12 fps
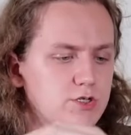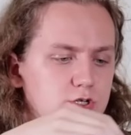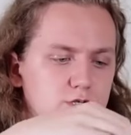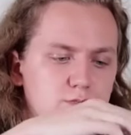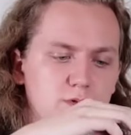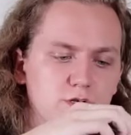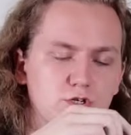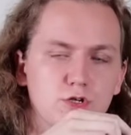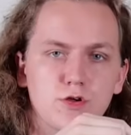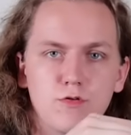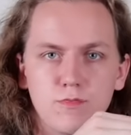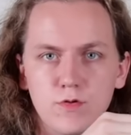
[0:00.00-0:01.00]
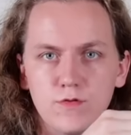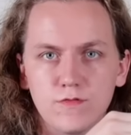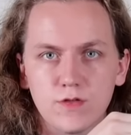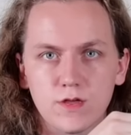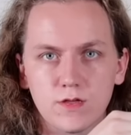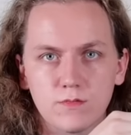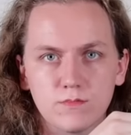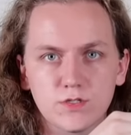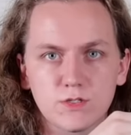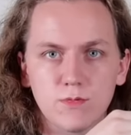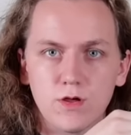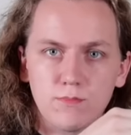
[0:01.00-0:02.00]
just make sure you remove the
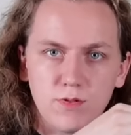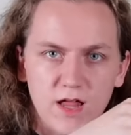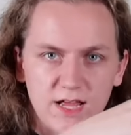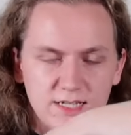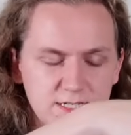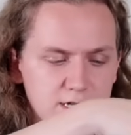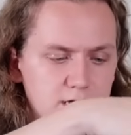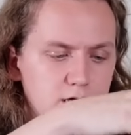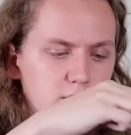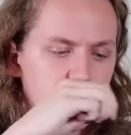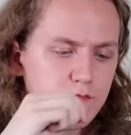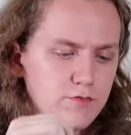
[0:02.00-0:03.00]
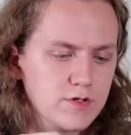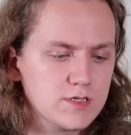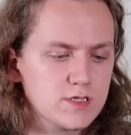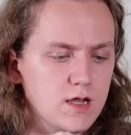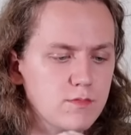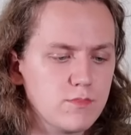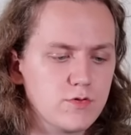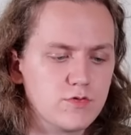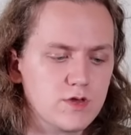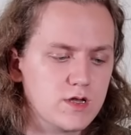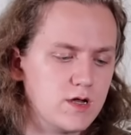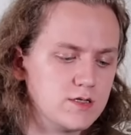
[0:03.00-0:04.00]
small plastic coverings on both
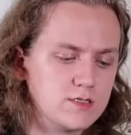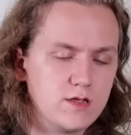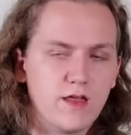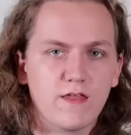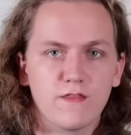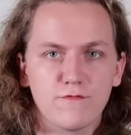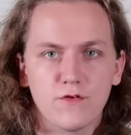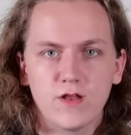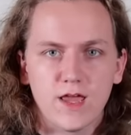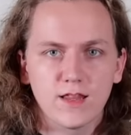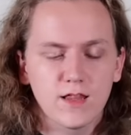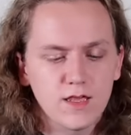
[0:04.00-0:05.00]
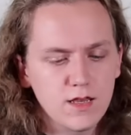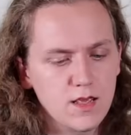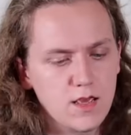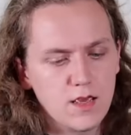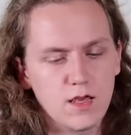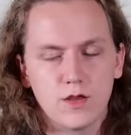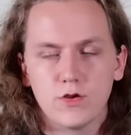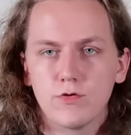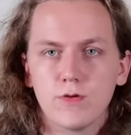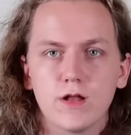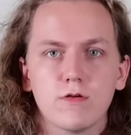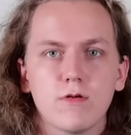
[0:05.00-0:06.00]
the console and the front headlight, and you're
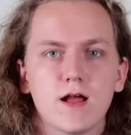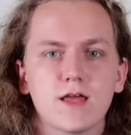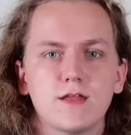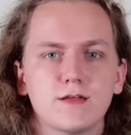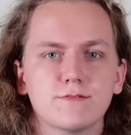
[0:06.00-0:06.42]
ready to ride.